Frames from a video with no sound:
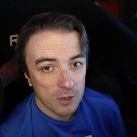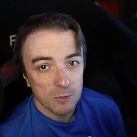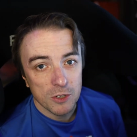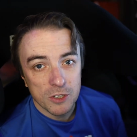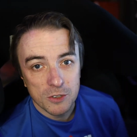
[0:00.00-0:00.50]
Well,
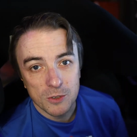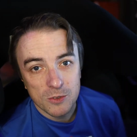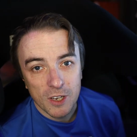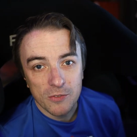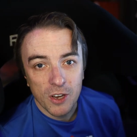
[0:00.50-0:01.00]
good news,
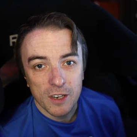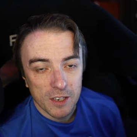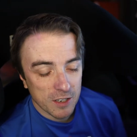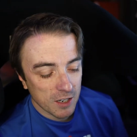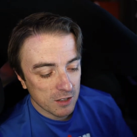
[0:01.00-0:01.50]
I've got a
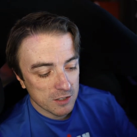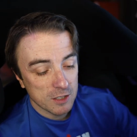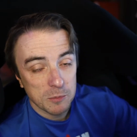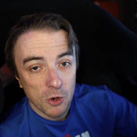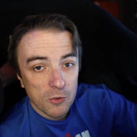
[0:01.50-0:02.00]
LED
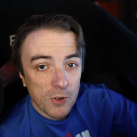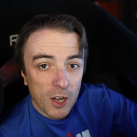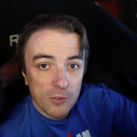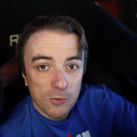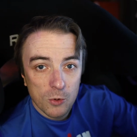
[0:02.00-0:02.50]
profile
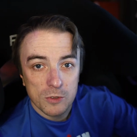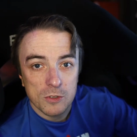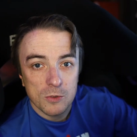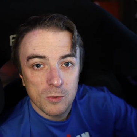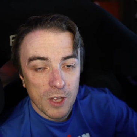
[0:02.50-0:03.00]
for
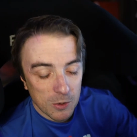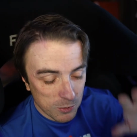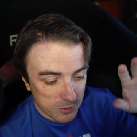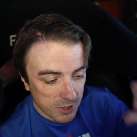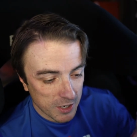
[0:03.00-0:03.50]
you that will
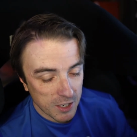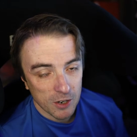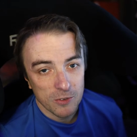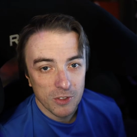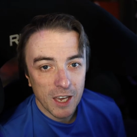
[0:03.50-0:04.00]
take care
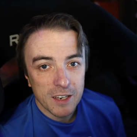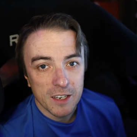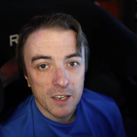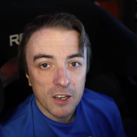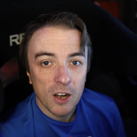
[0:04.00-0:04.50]
of that. It
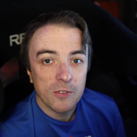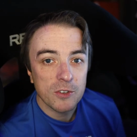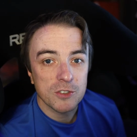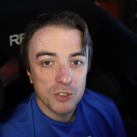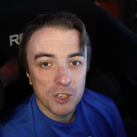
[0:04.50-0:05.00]
covers
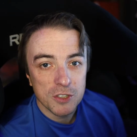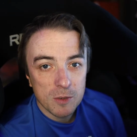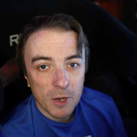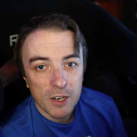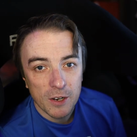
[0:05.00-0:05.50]
just
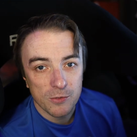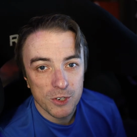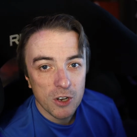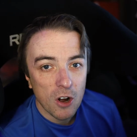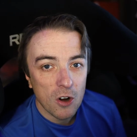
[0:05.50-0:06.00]
about every
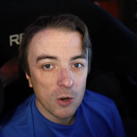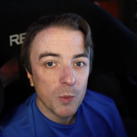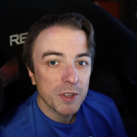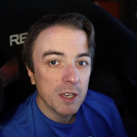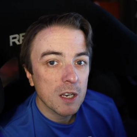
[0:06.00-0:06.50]
car
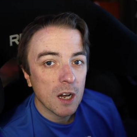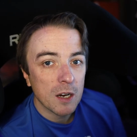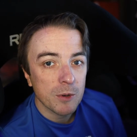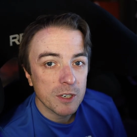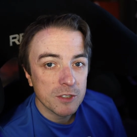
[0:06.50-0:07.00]
within
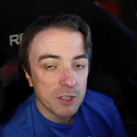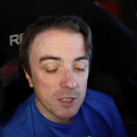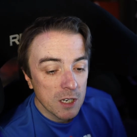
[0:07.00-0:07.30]
iRacing.